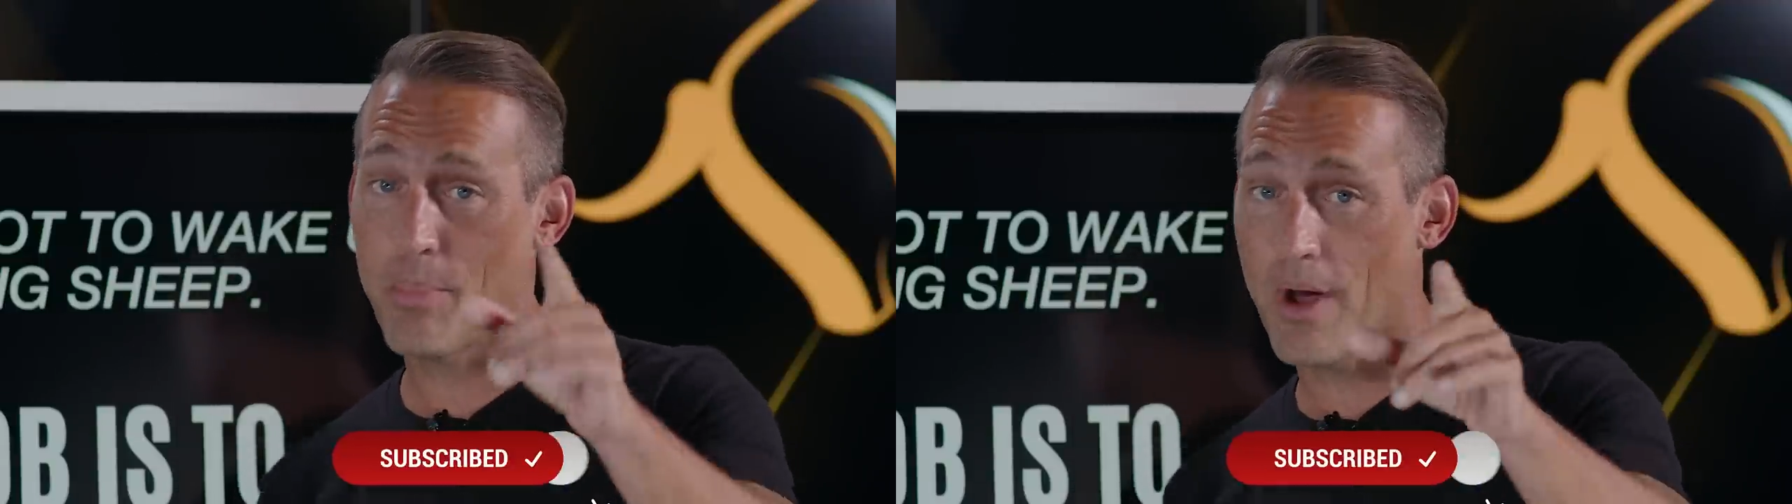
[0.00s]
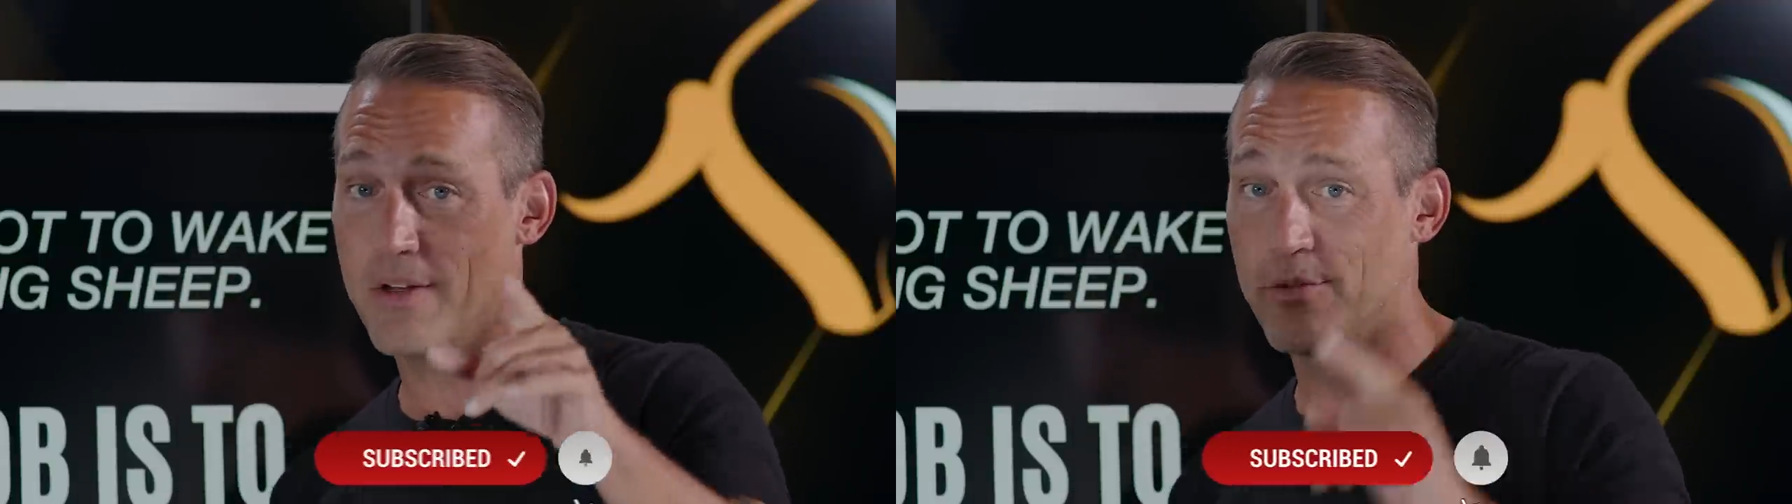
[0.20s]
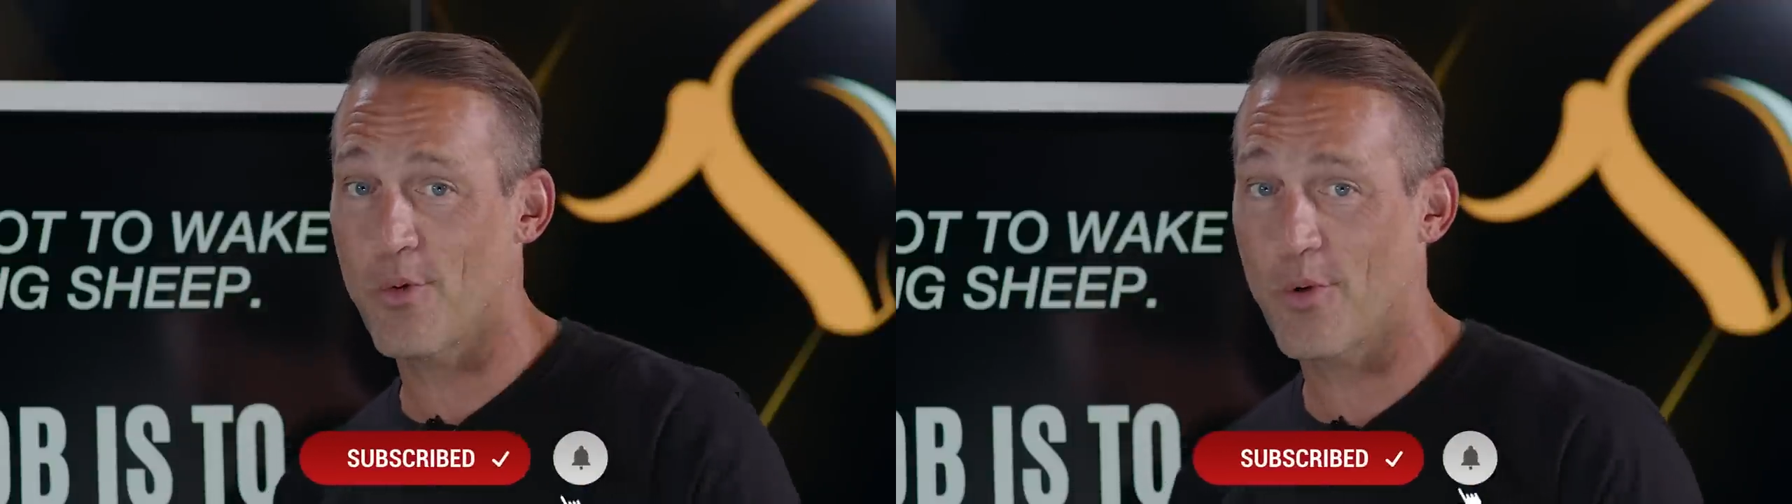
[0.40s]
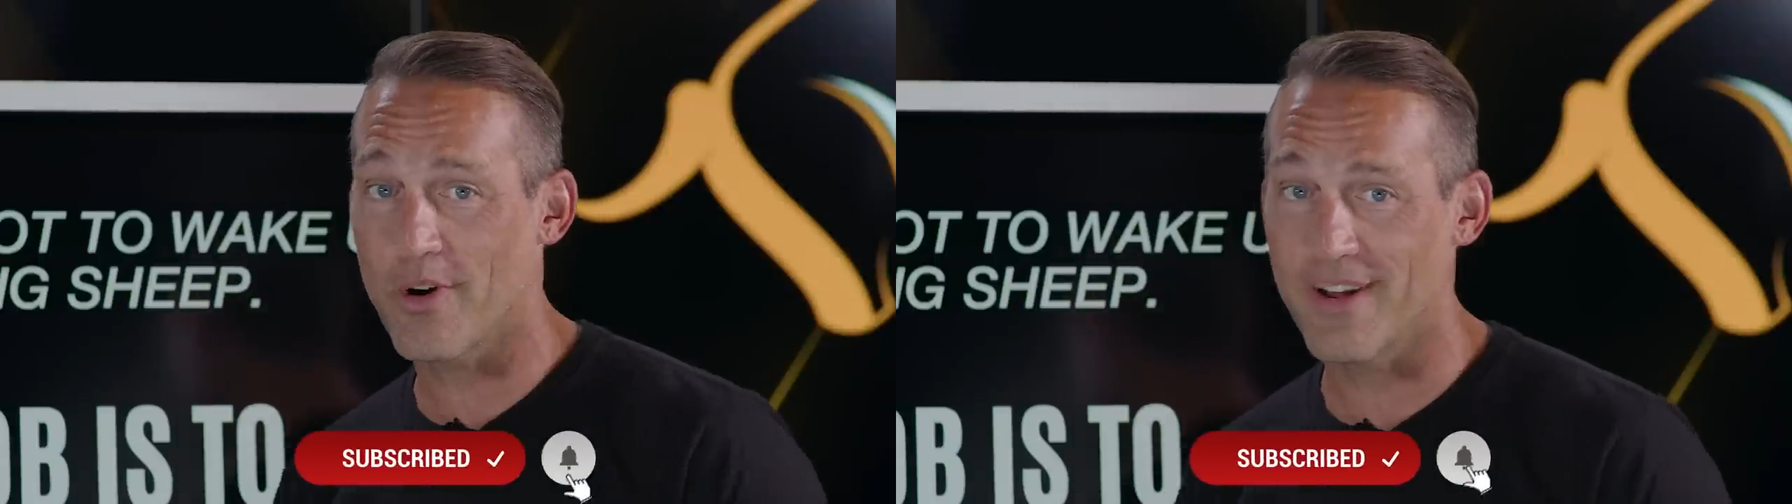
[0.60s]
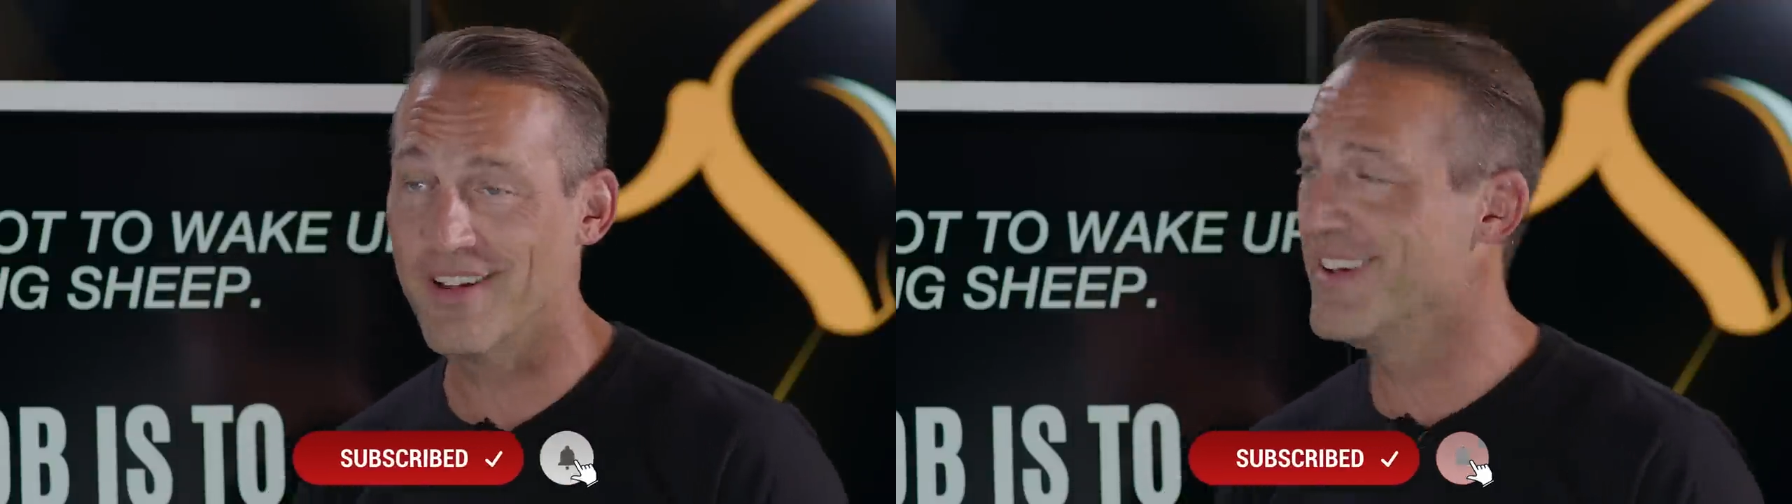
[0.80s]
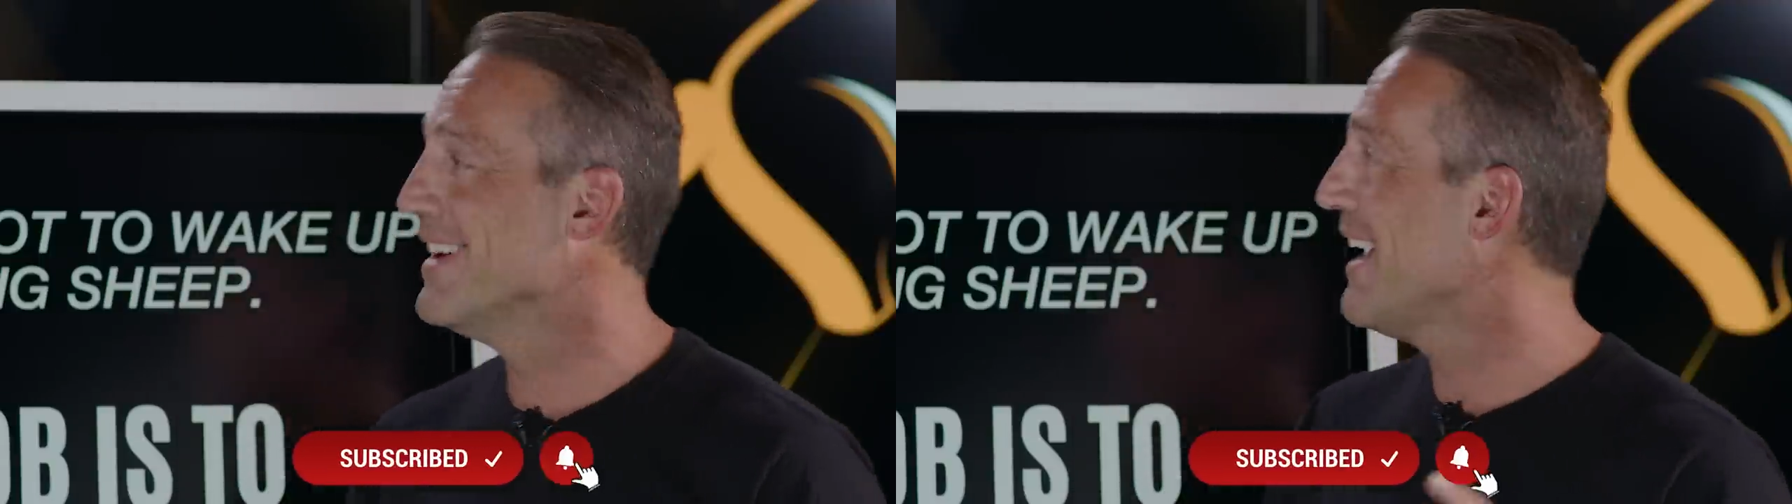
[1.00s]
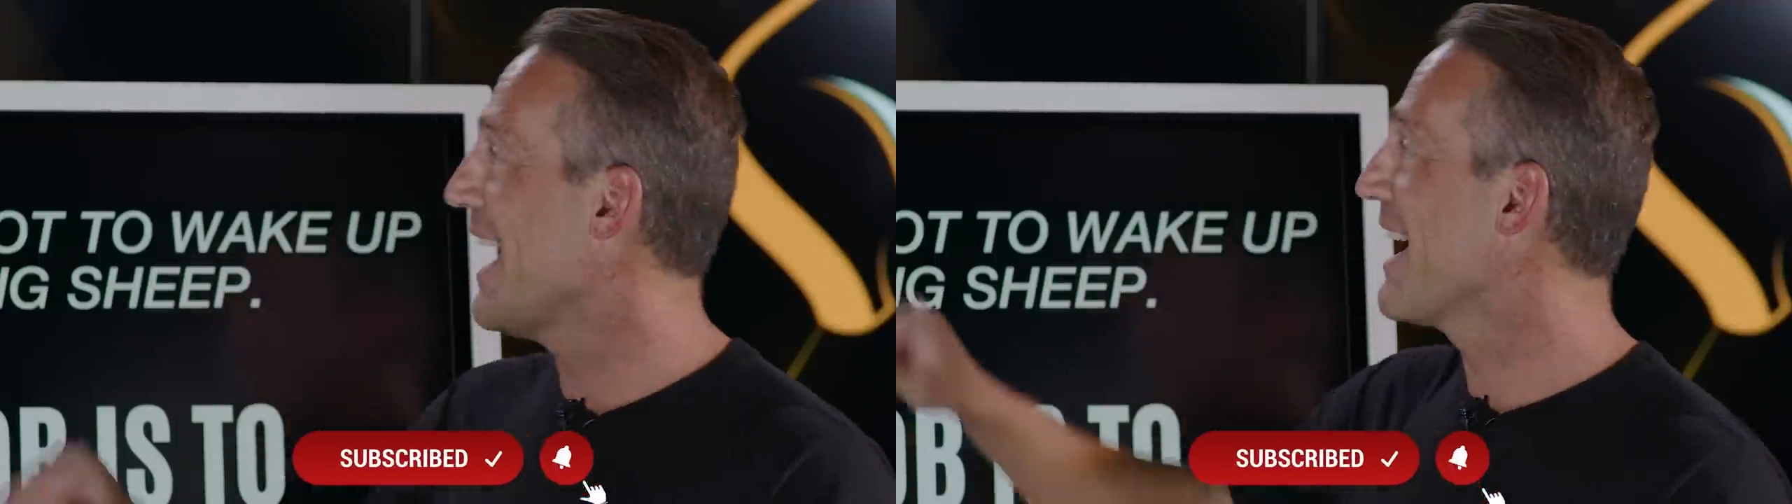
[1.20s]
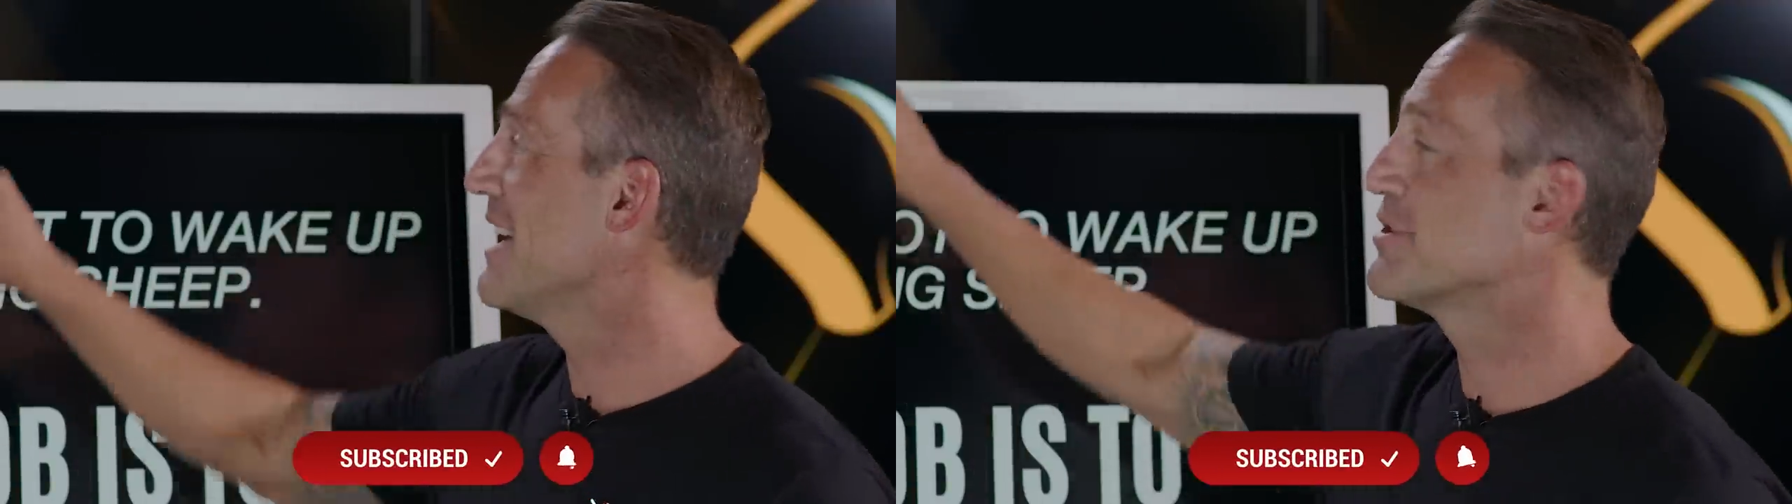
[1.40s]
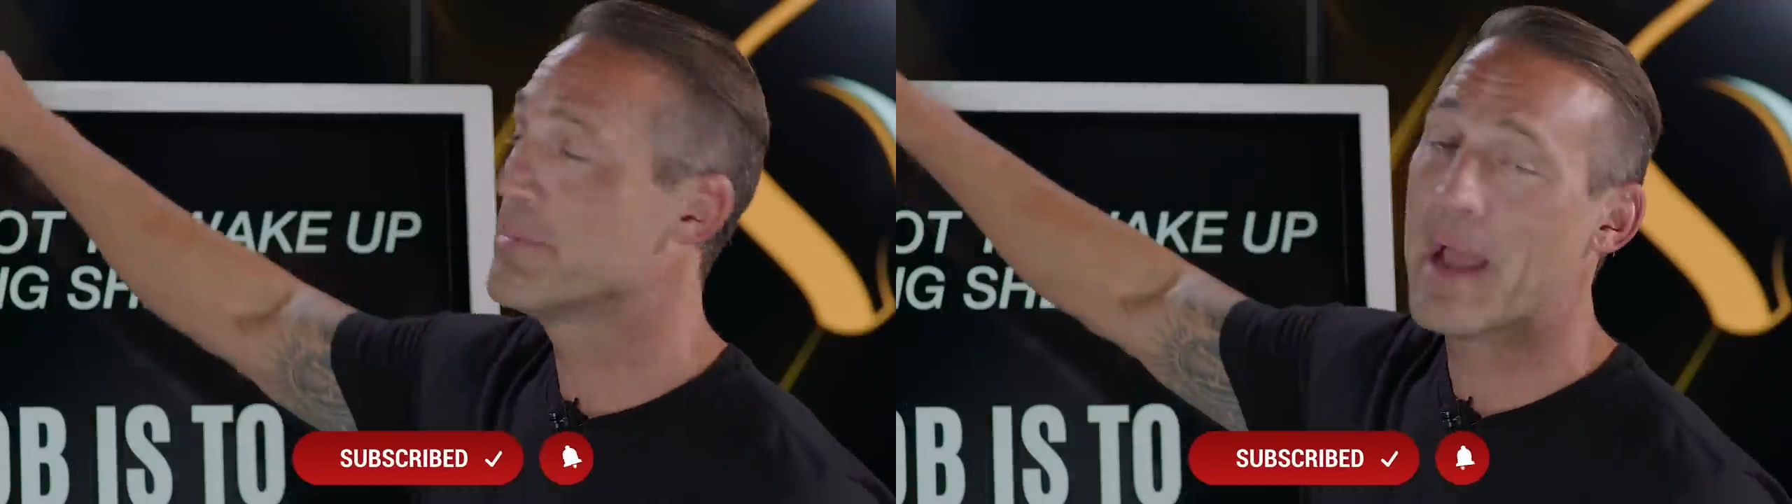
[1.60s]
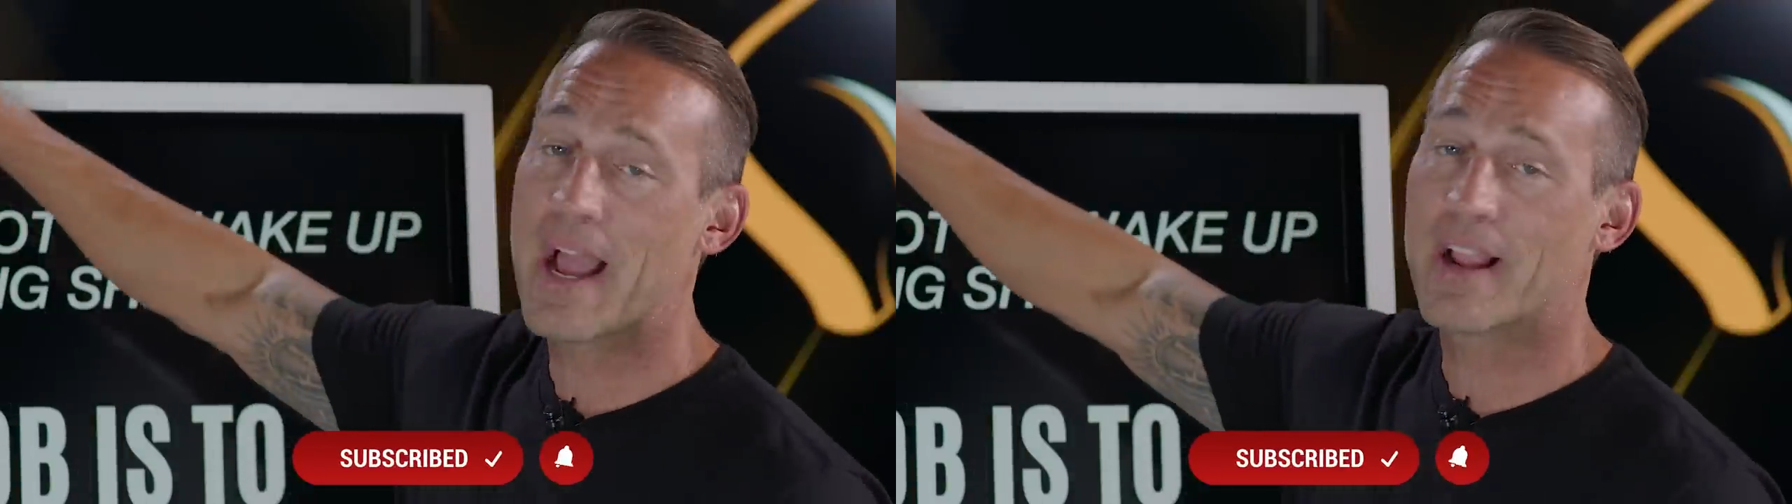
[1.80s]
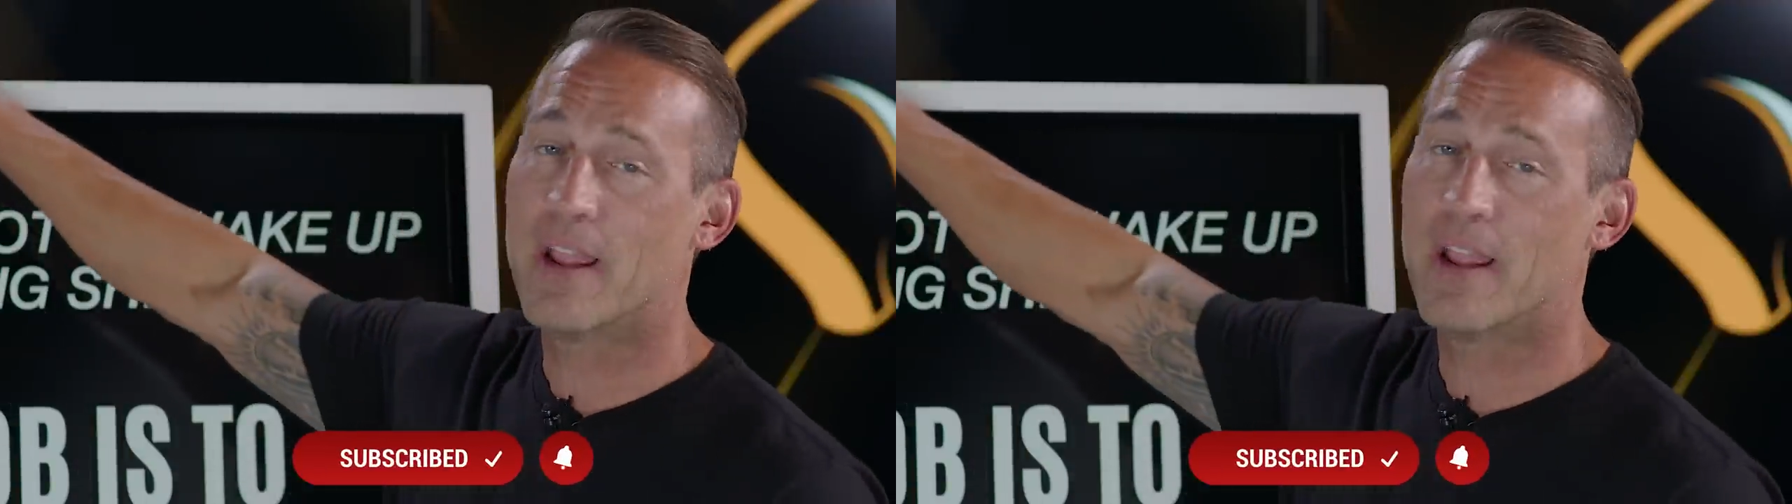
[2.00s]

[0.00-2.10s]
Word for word: But don't worry, I got your back,